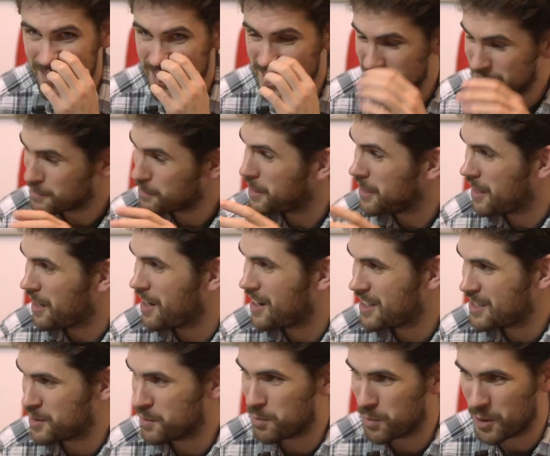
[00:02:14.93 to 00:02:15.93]
but it's quite
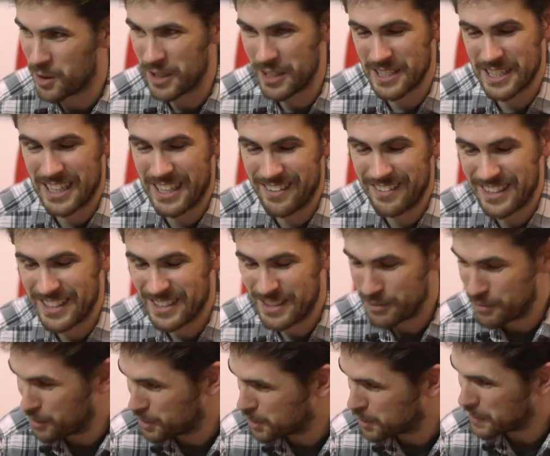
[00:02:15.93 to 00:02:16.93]
hard to boil down
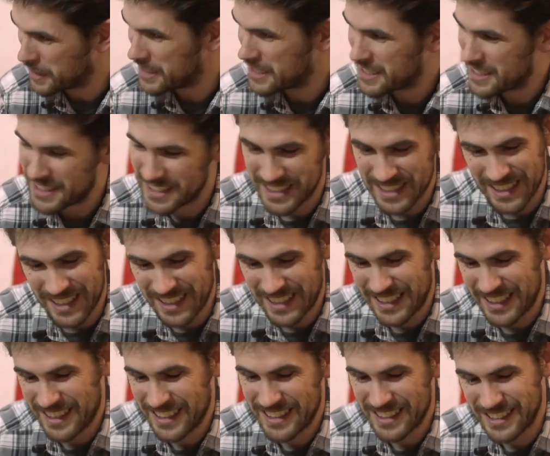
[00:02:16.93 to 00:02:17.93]
into a quick
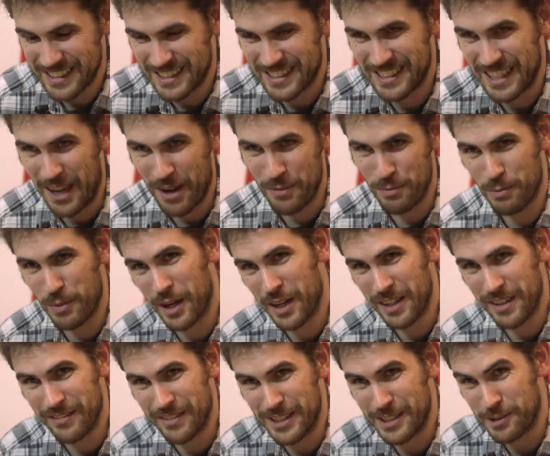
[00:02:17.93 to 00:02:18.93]
like
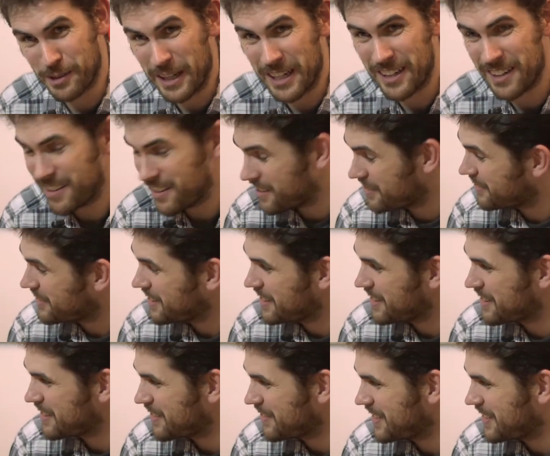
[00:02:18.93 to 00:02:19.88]
soundbite of a trailer, if you know what I